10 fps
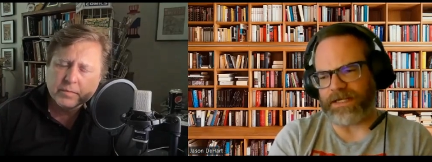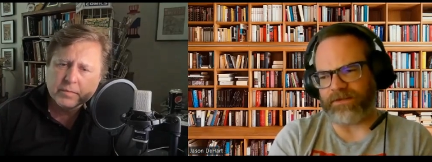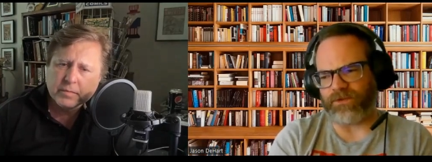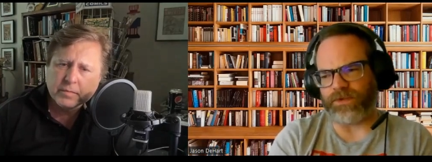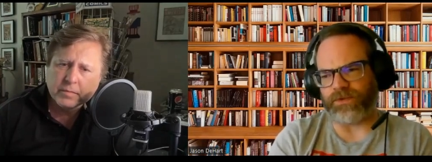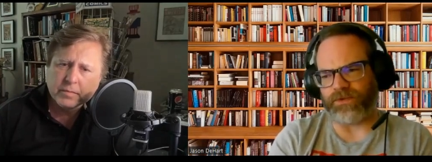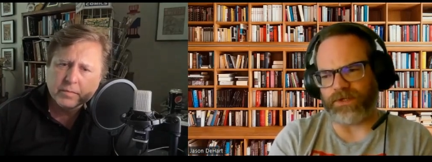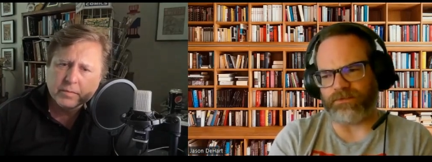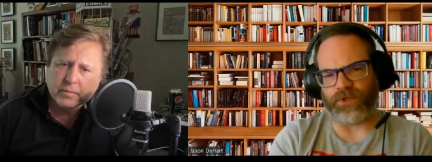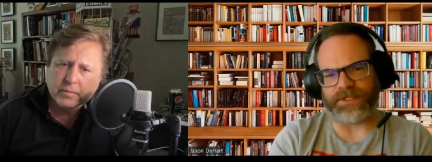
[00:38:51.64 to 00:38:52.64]
Speaker 1: "Hey, if you want to
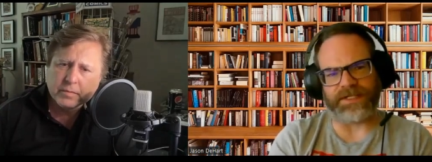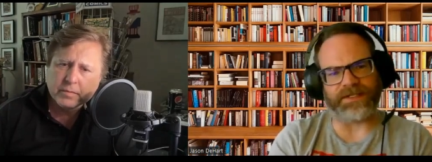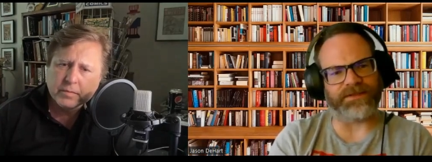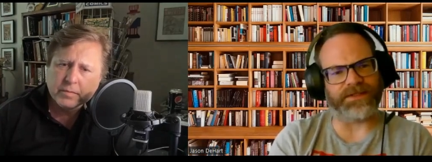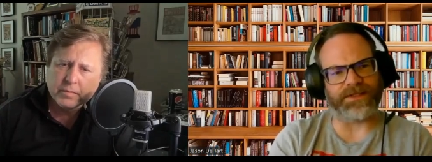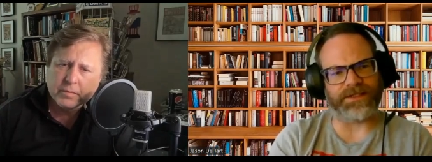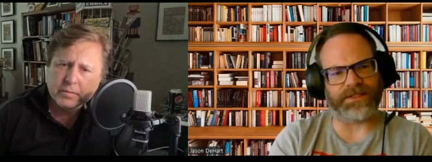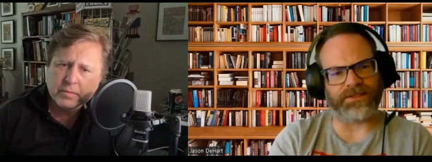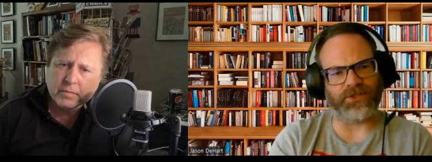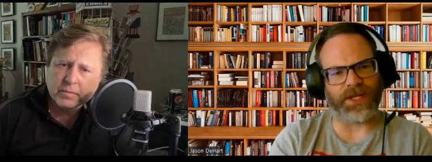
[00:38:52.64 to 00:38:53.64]
read more, take
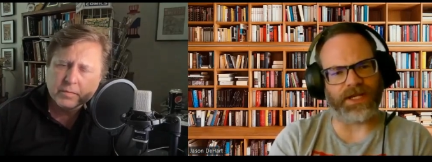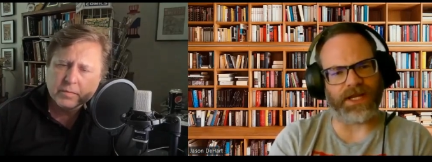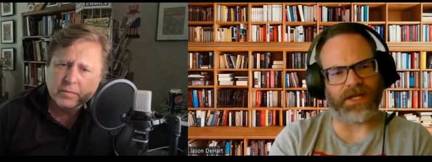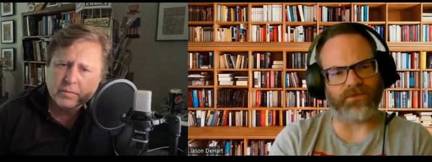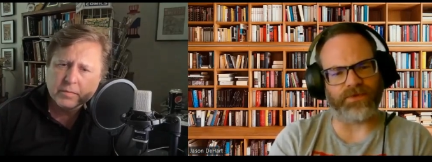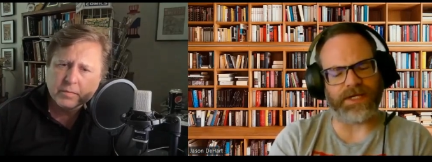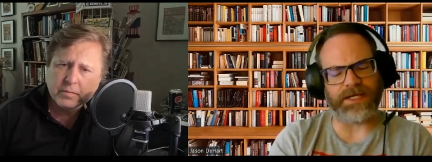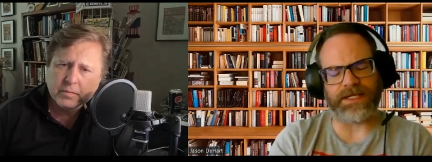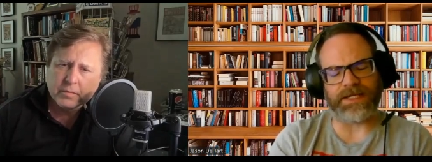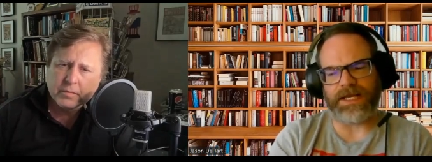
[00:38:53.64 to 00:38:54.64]
this, check it out, read
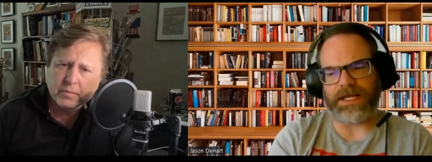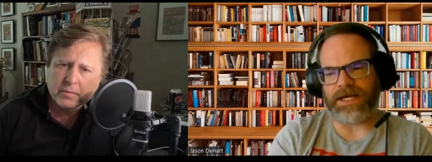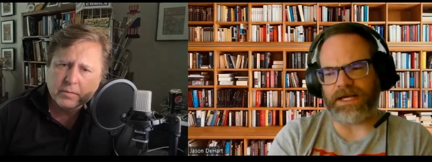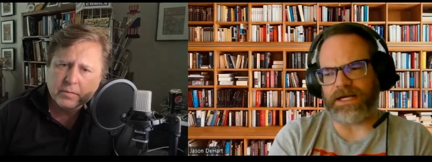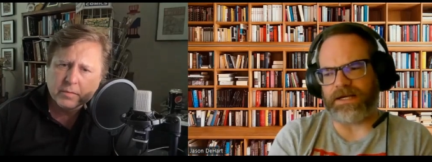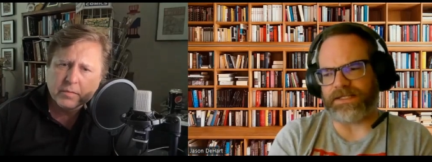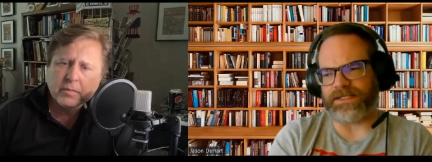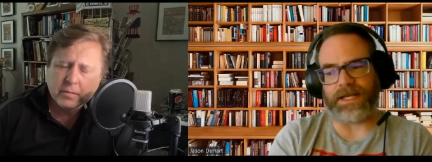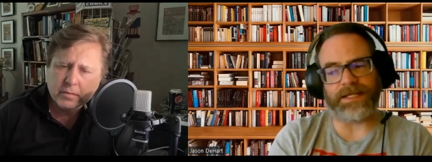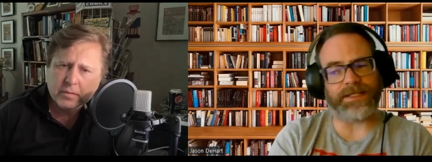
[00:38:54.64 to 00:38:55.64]
it." Uh,
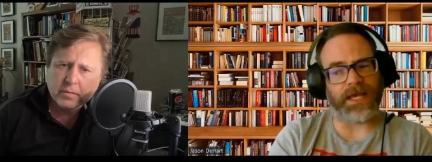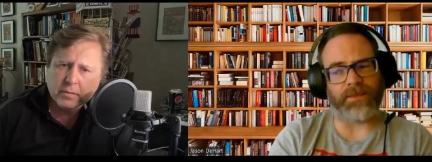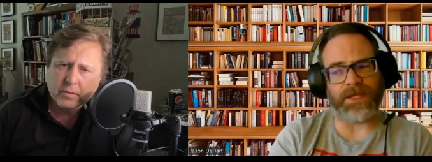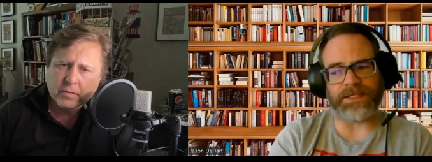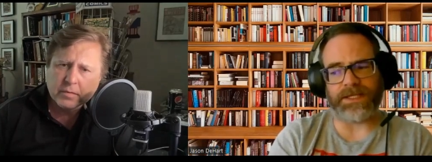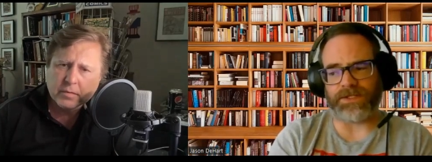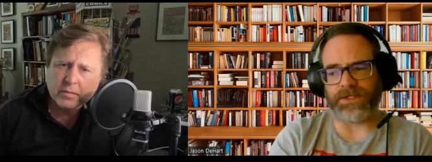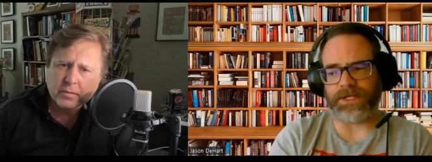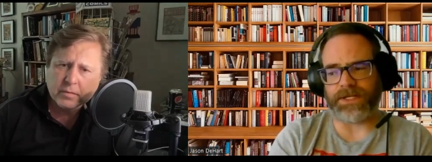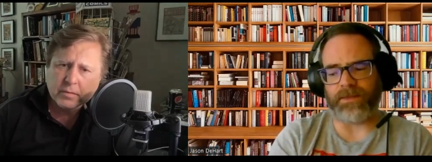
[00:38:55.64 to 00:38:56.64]
science comics,
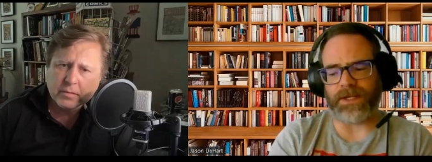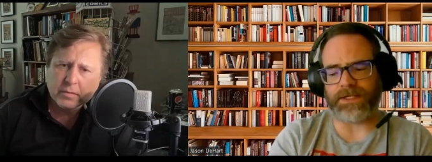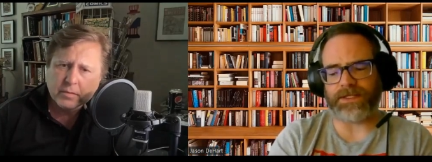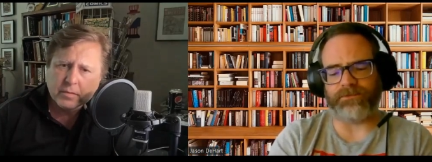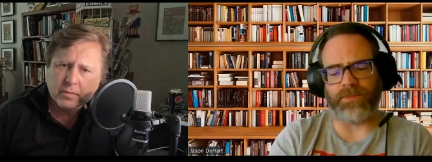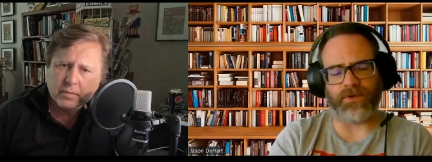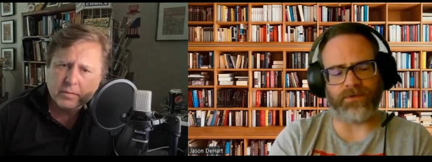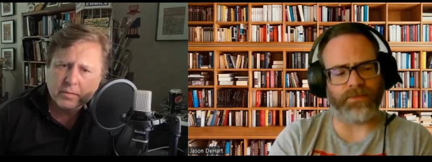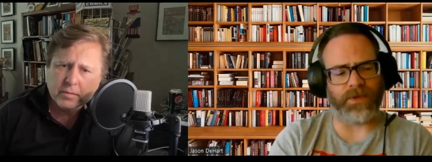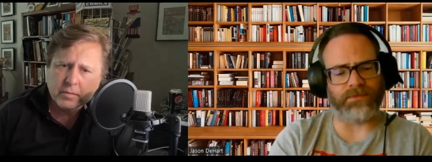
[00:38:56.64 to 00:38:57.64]
history comics, both
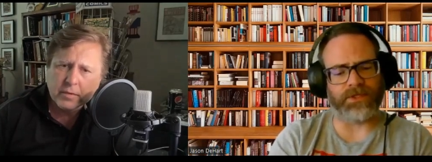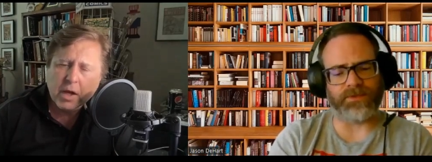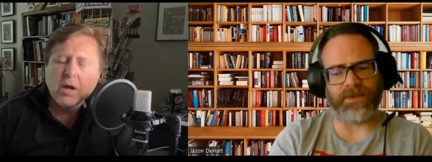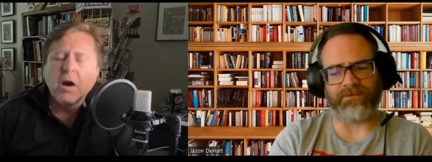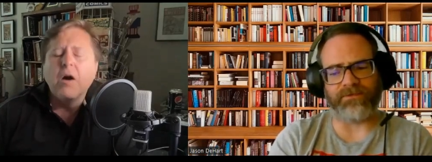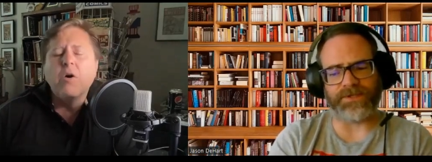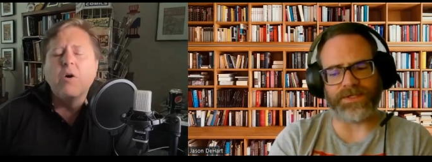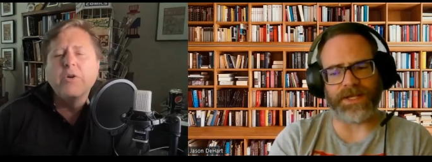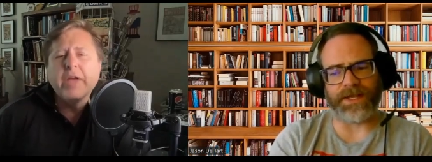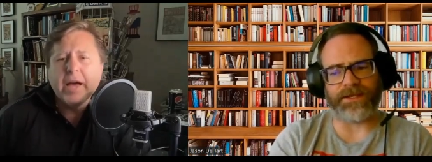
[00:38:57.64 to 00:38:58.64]
published by oh, First
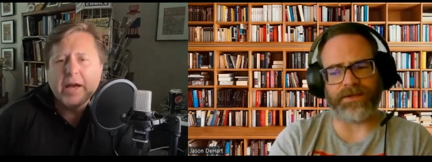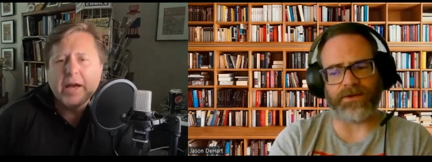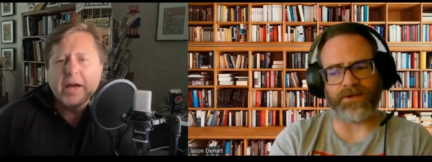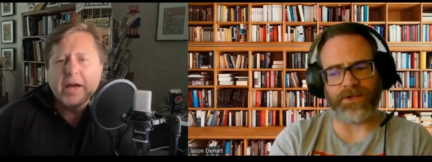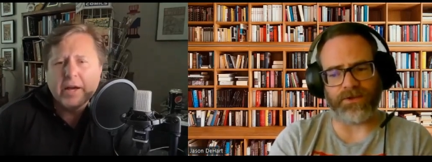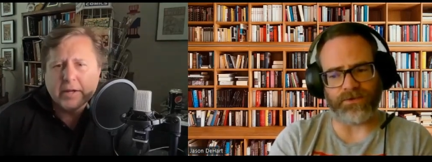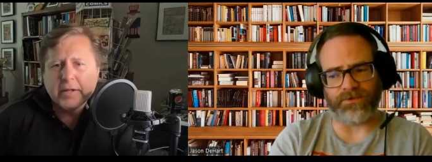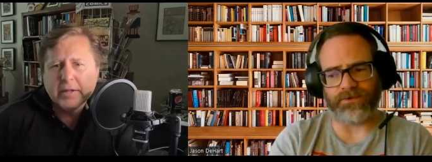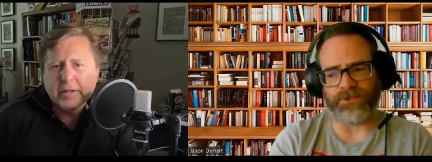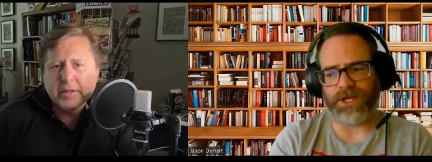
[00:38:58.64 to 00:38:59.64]
yeah. Second, are
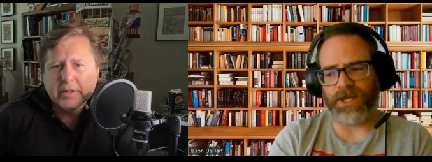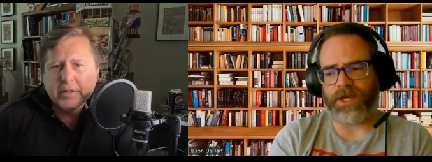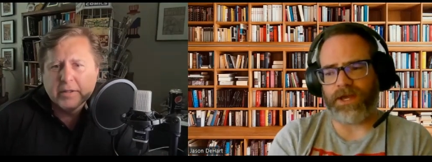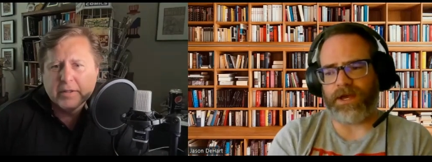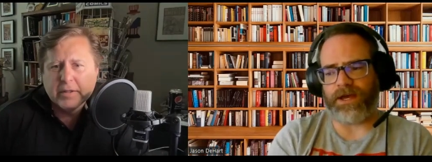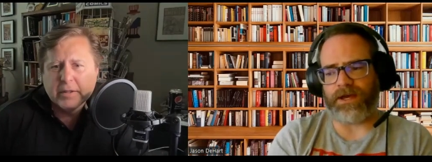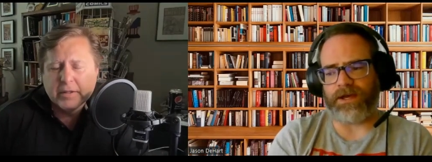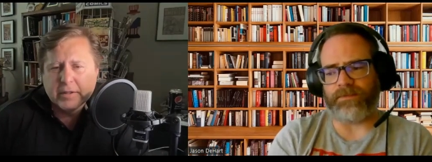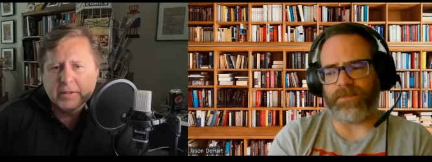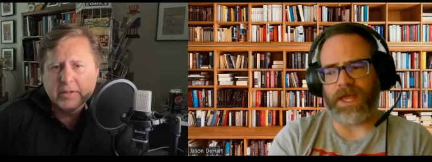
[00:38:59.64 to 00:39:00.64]
huge.
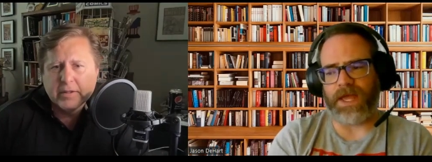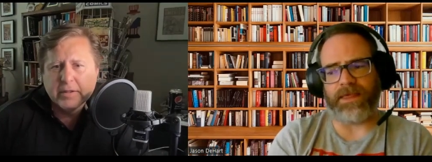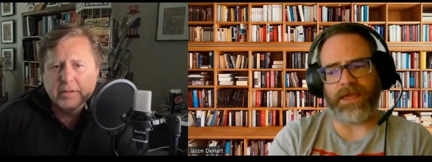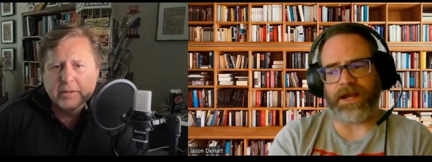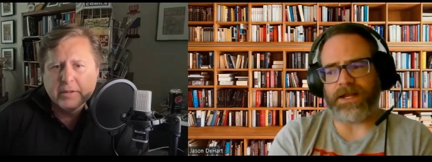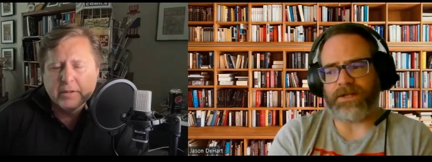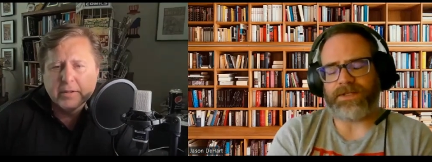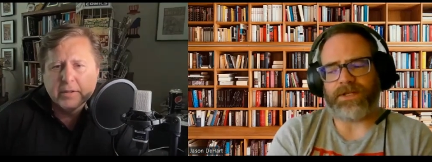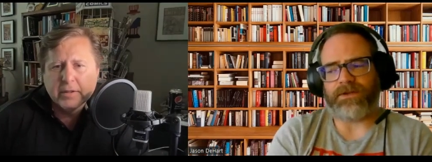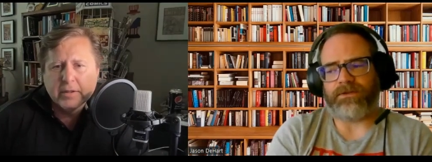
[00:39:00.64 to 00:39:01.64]
Um, and then I
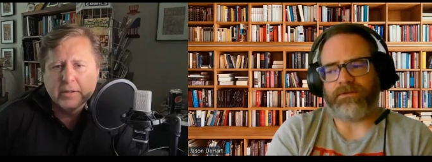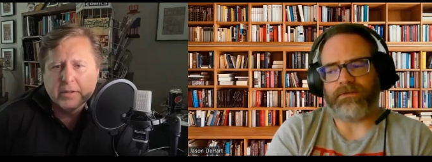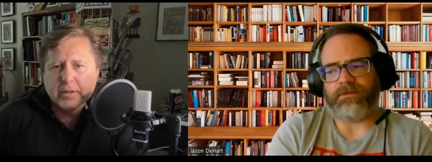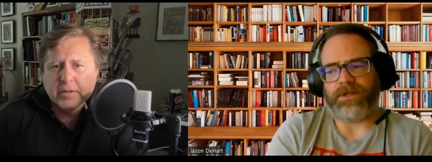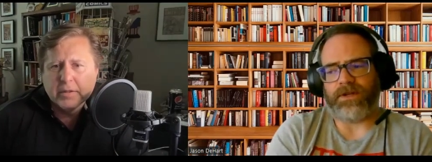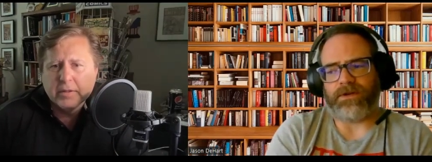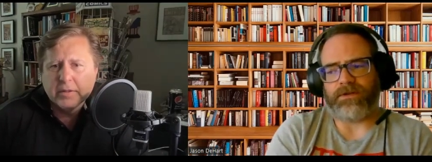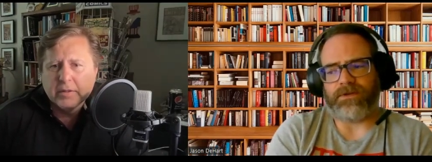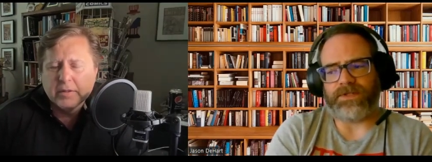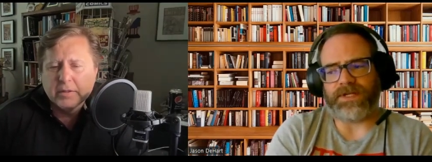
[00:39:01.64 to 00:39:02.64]
also, you know, I'll
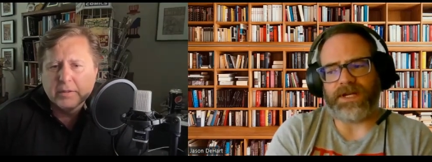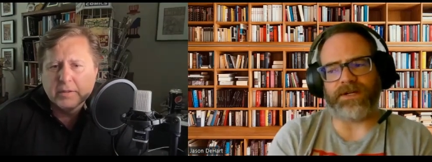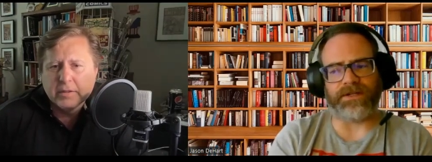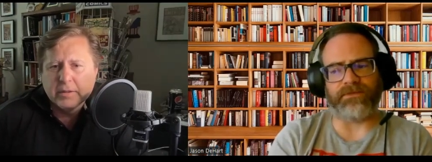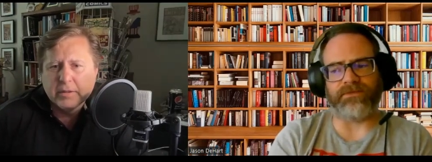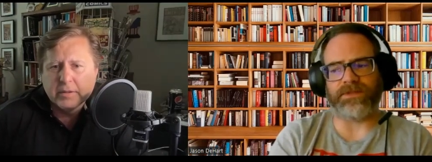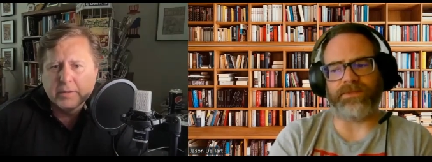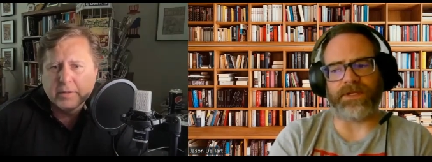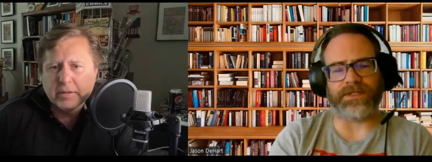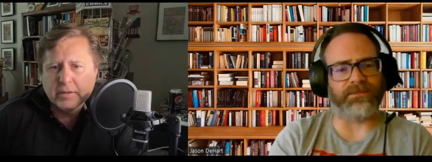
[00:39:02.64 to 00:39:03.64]
use narratives
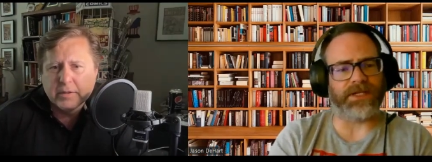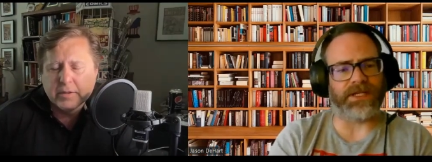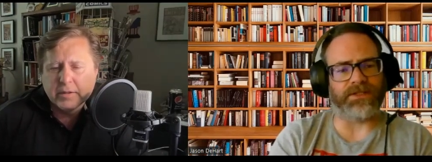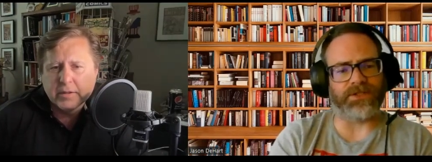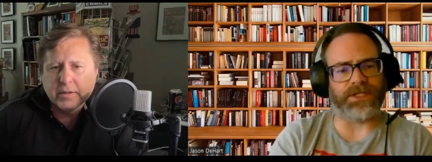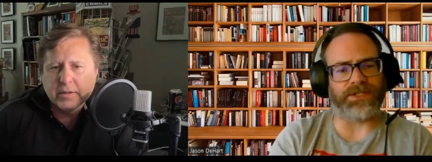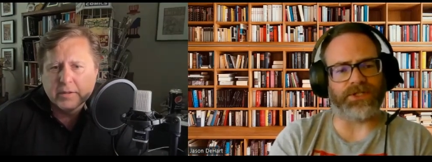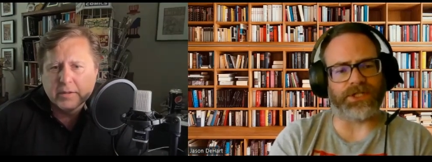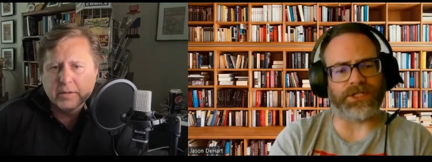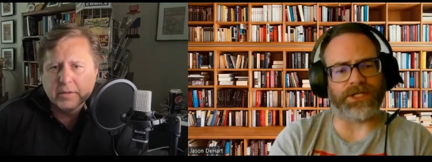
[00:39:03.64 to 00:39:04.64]
because I'm an English
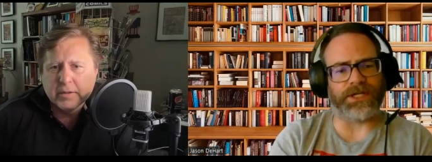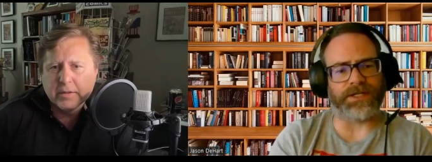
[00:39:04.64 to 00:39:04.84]
teacher,